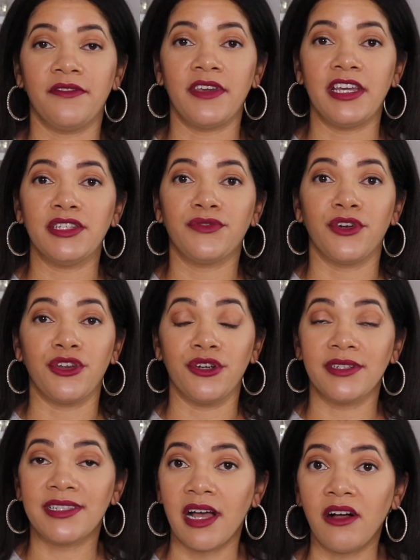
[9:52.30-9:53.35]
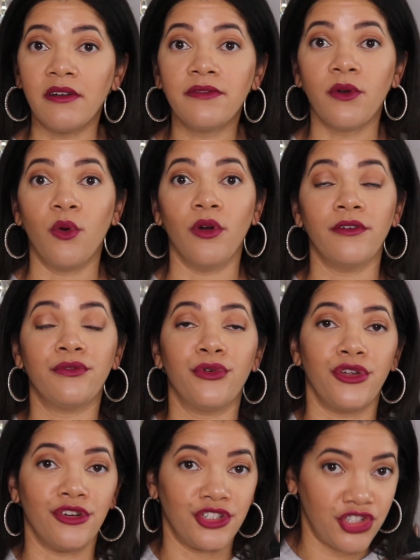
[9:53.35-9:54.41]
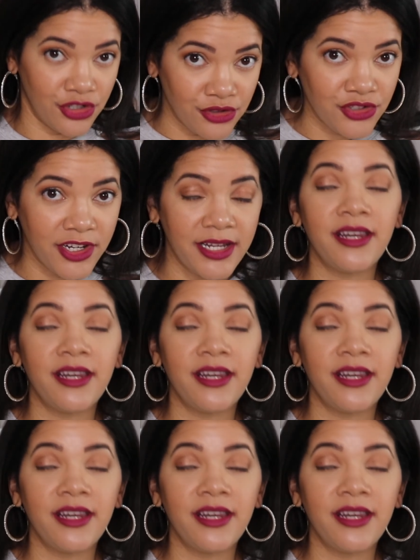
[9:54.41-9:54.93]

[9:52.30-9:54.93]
fees for yourself or for your children.